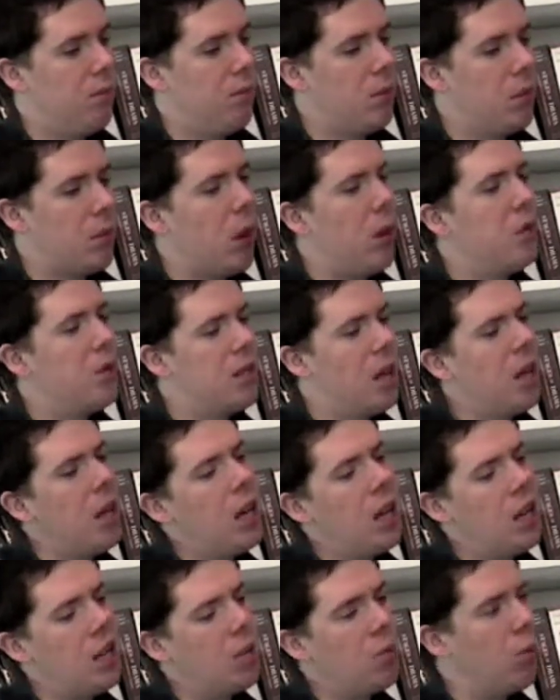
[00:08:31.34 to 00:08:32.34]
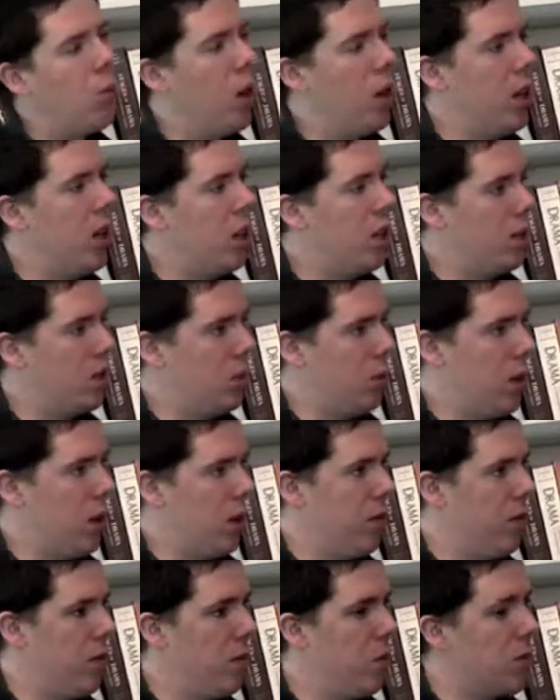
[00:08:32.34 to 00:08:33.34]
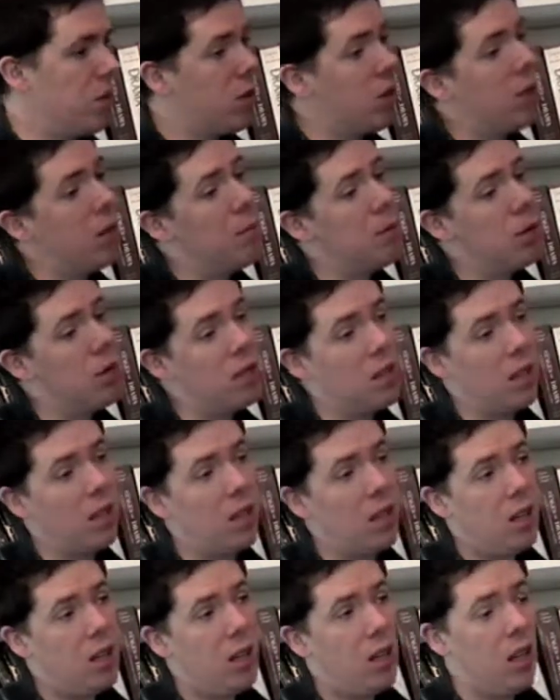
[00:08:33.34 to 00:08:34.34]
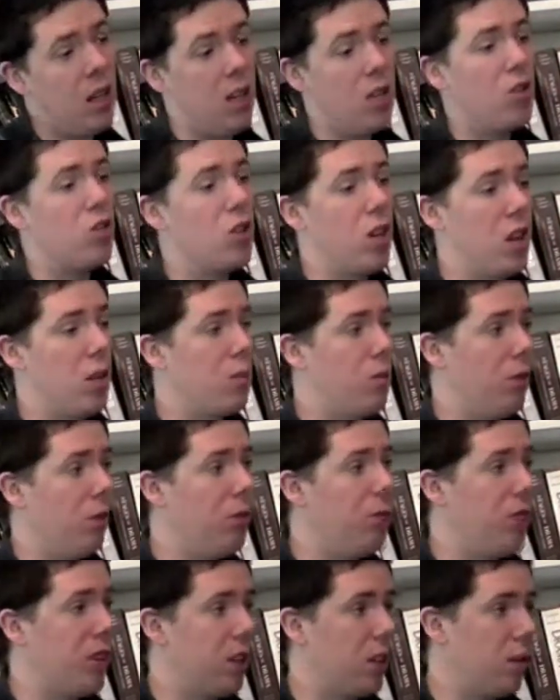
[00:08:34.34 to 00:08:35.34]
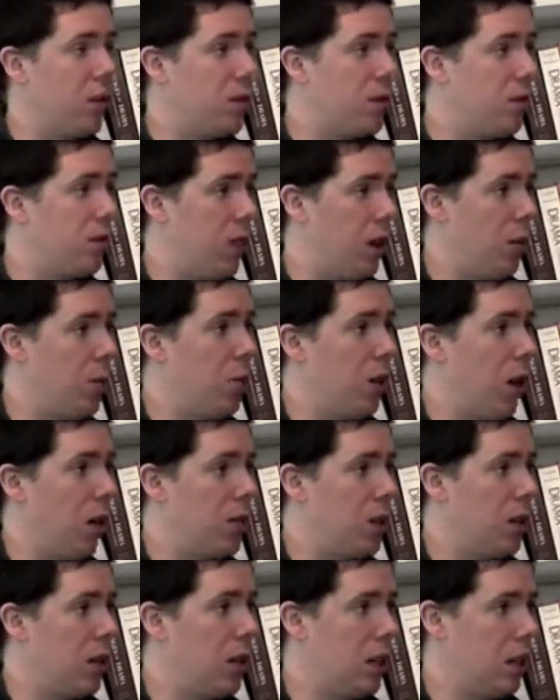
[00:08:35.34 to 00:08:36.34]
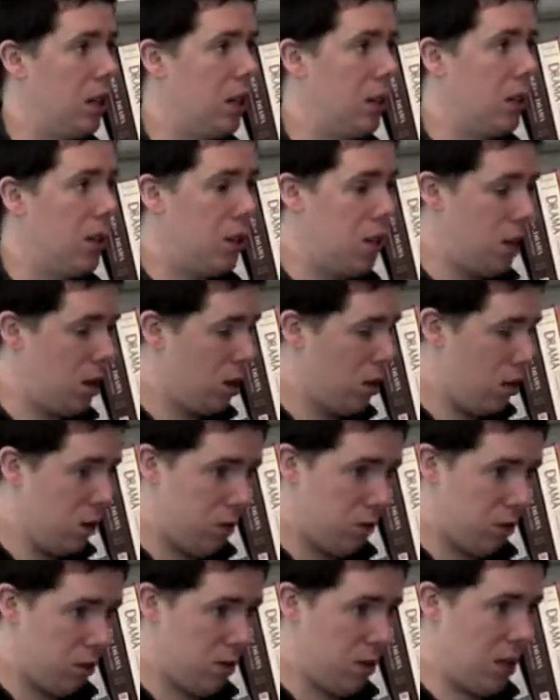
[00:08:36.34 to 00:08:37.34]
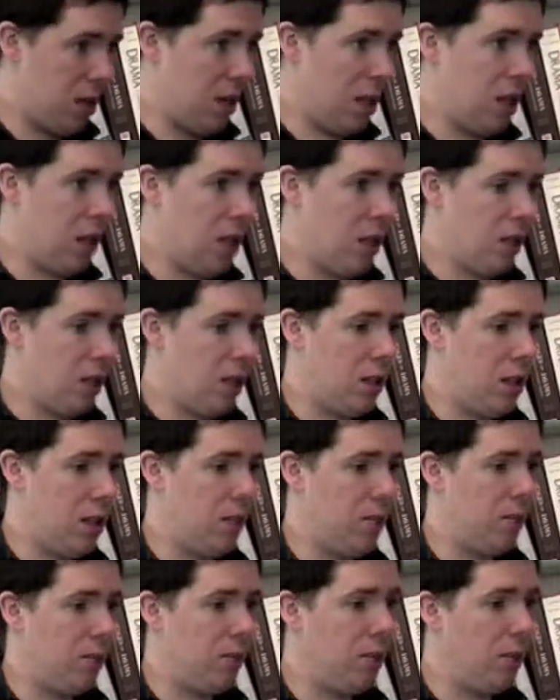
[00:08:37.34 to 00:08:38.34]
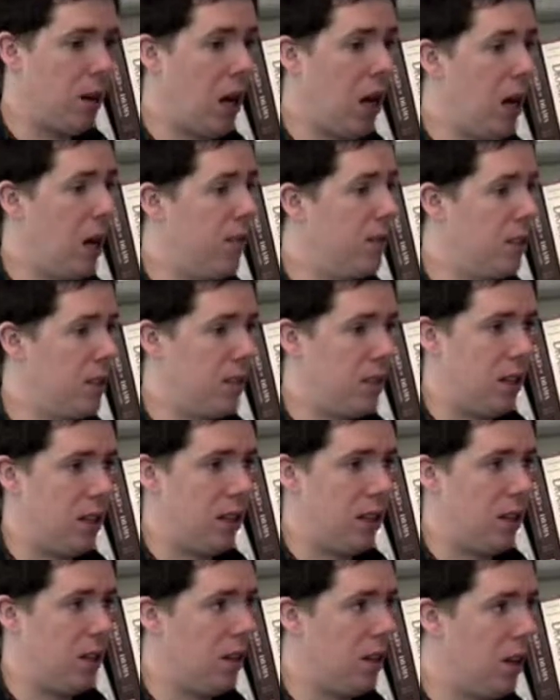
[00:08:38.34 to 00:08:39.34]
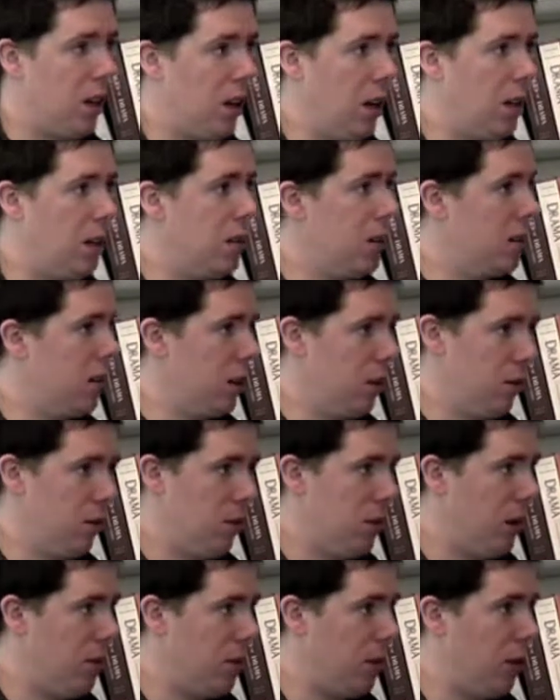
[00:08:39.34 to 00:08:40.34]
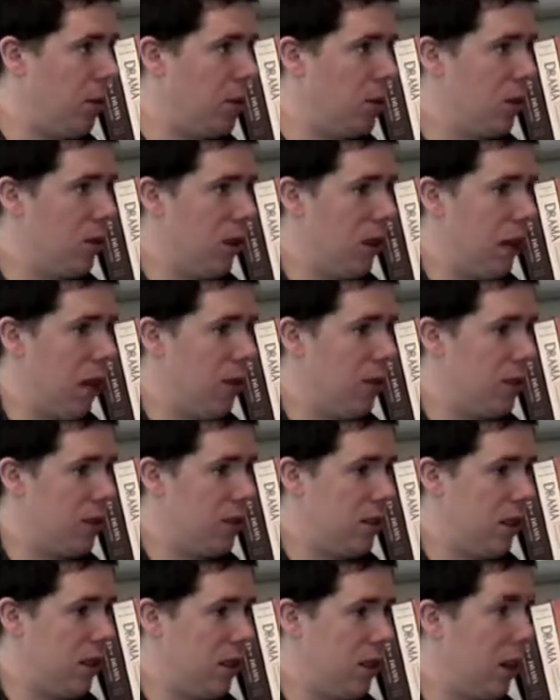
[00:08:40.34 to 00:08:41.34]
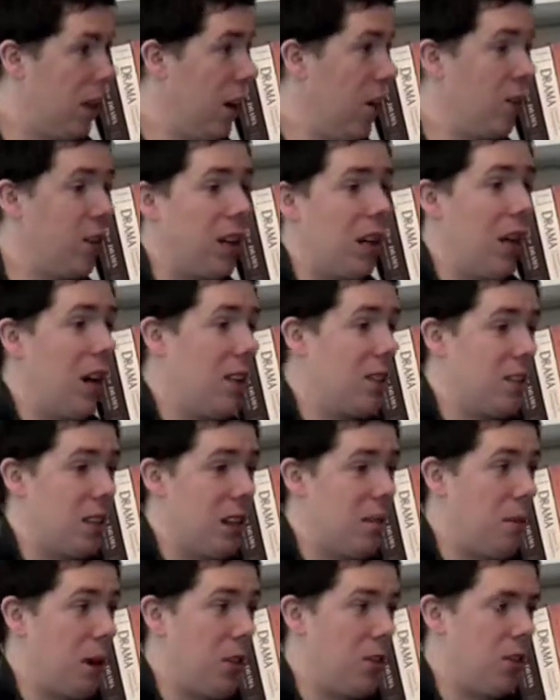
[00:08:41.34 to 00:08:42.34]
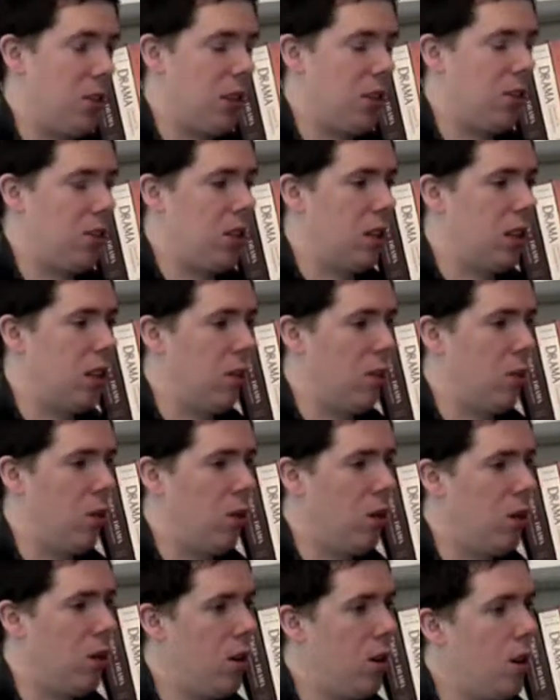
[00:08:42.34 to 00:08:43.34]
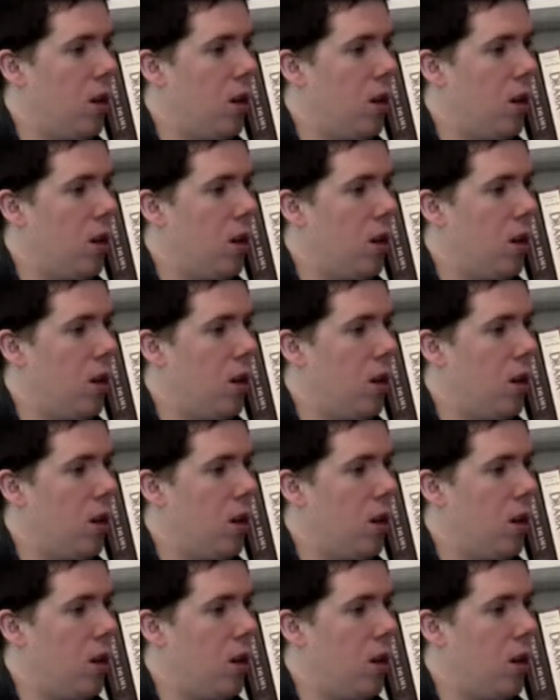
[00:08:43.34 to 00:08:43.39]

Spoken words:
So I would say it is one of them. Certainly, music in general figures very prominently for me, and I love to sing, and every opportunity I have to sing, and I don't get asked that much actually anymore.